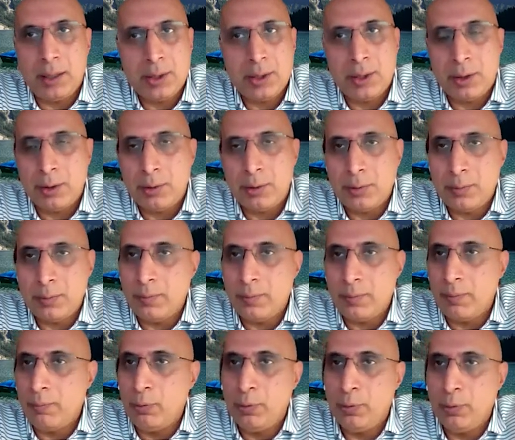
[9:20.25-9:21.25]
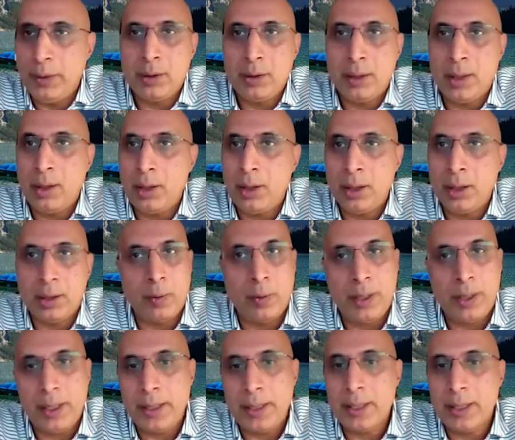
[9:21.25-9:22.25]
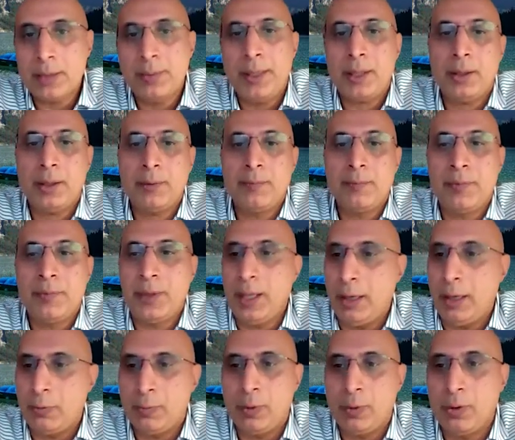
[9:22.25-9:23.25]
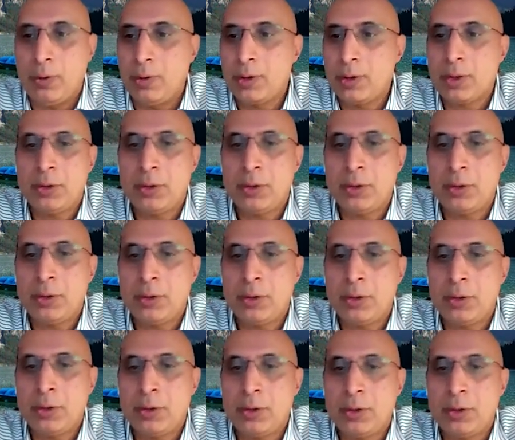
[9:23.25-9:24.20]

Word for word: and it's you know moving along the way I expected. The output looks cool.